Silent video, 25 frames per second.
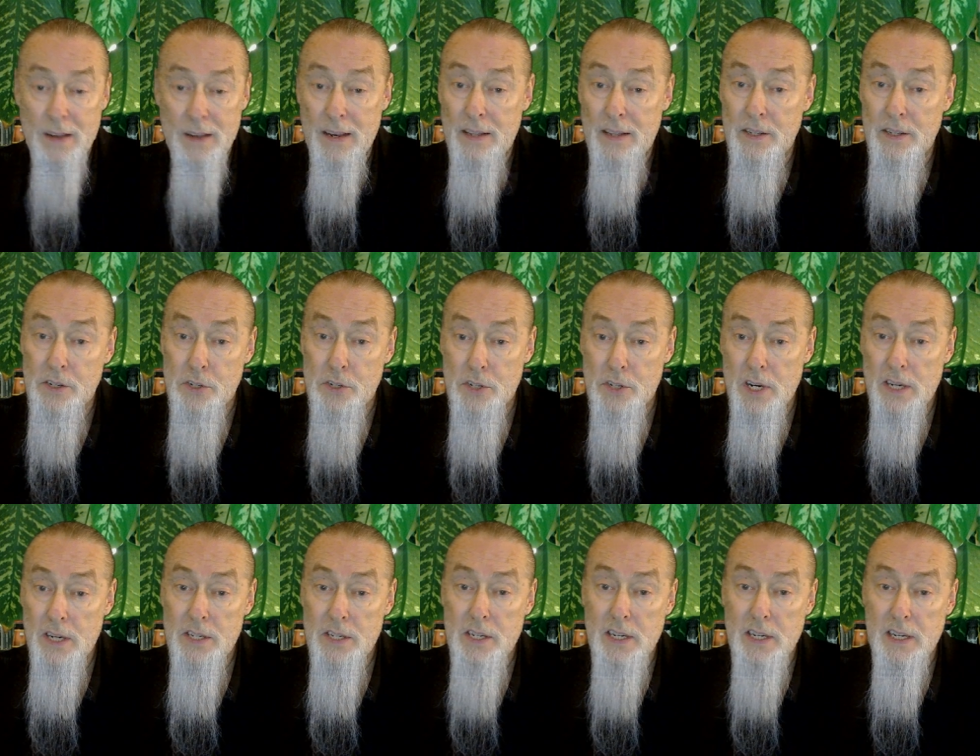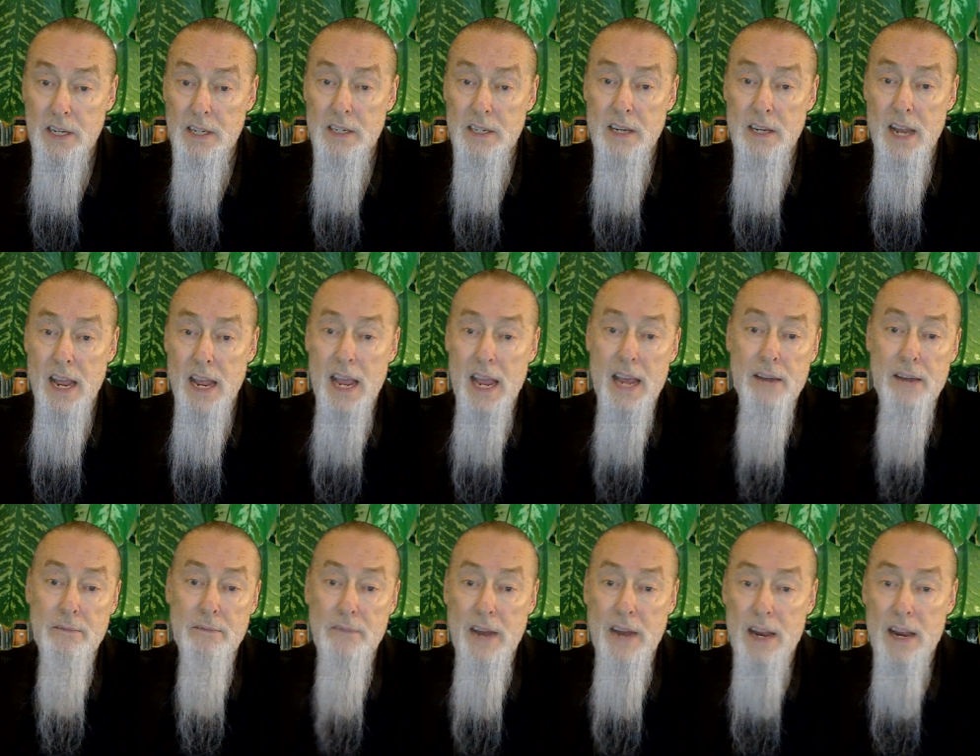Now this checks in
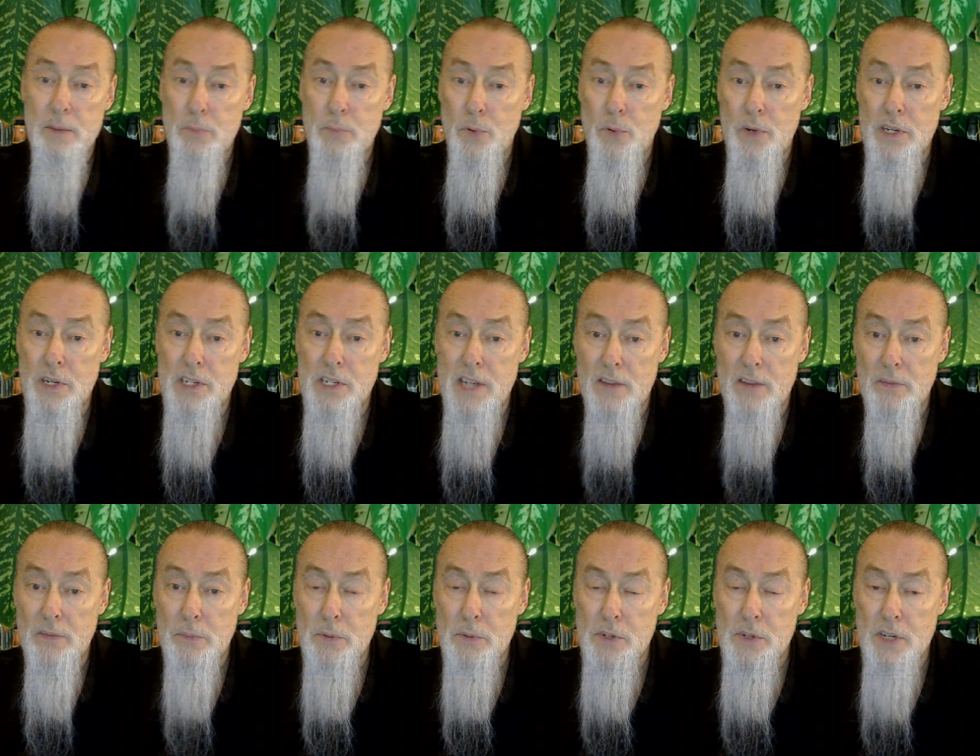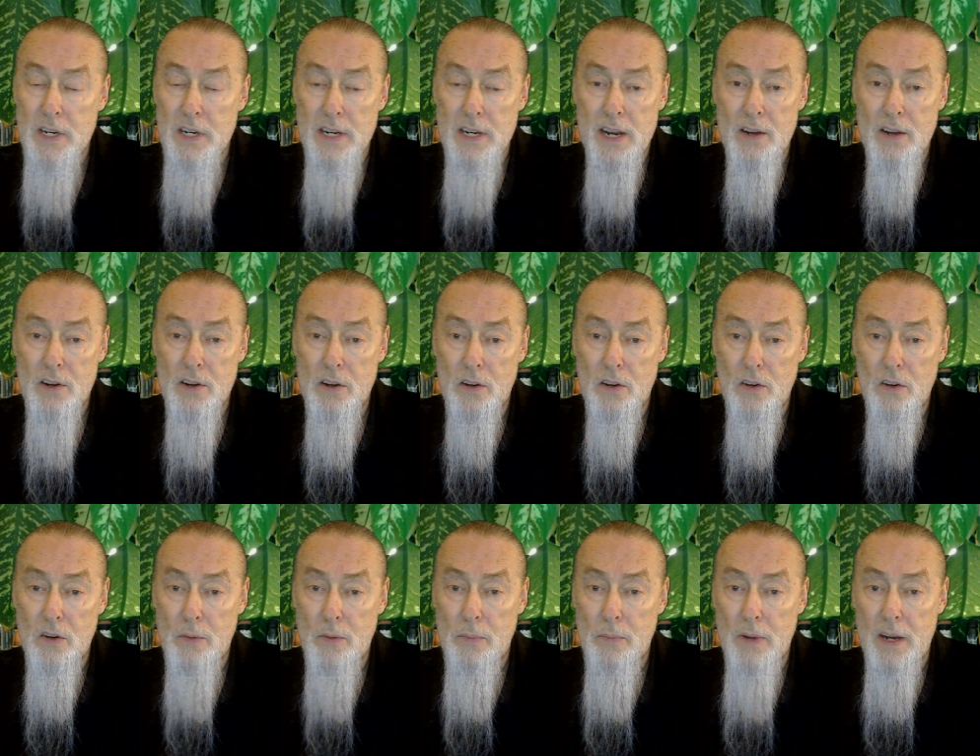at 5.7%
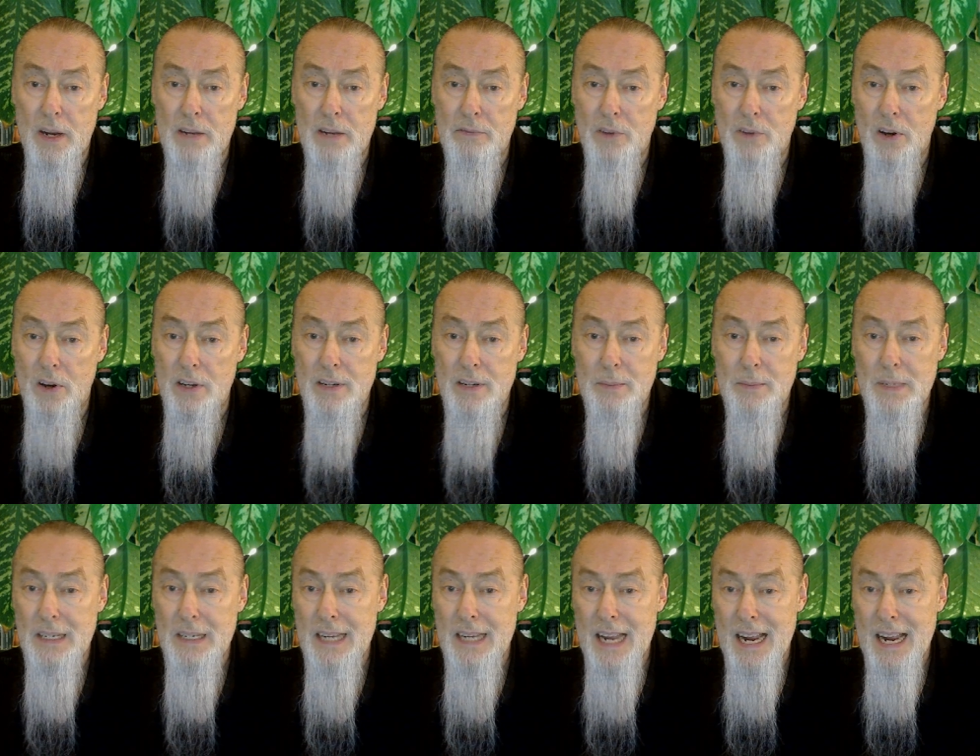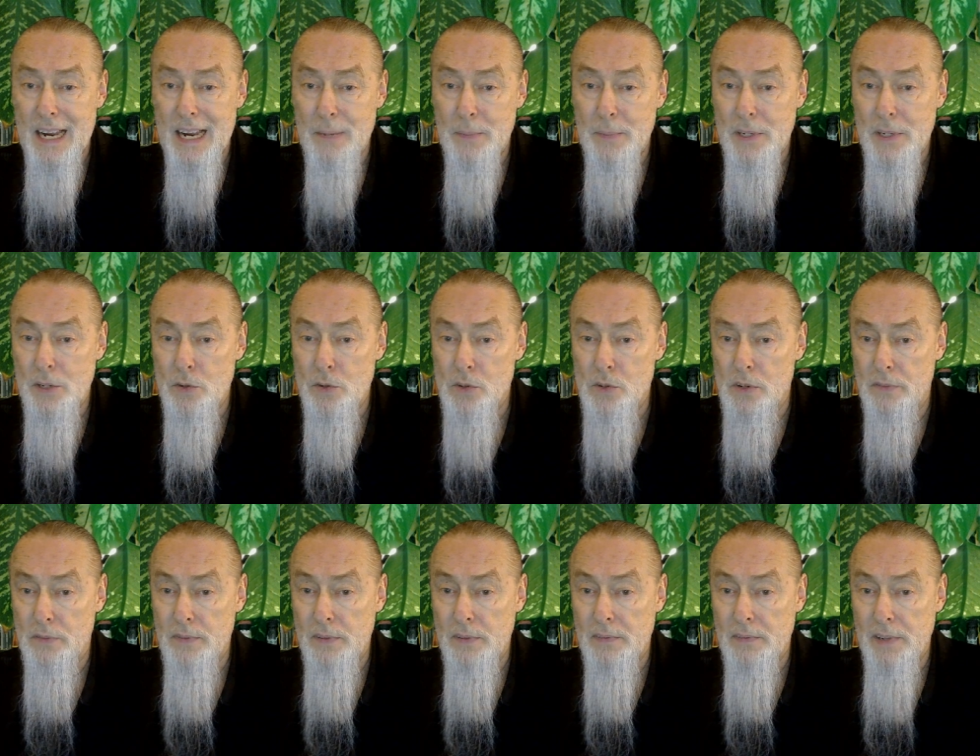alcohol by volume and the IBUs
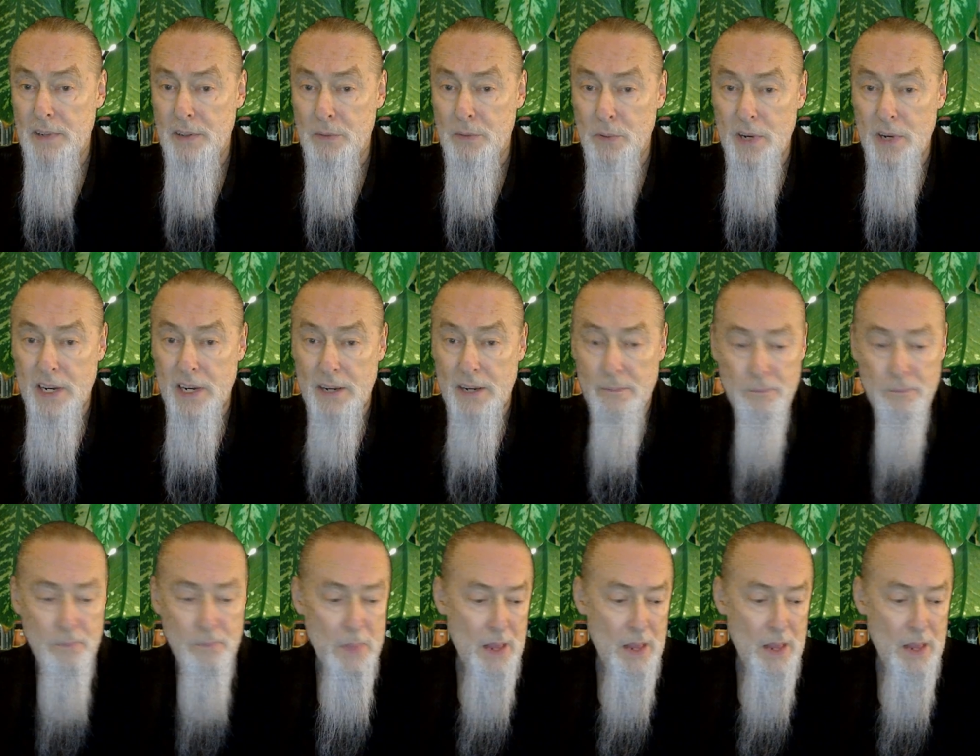are 53.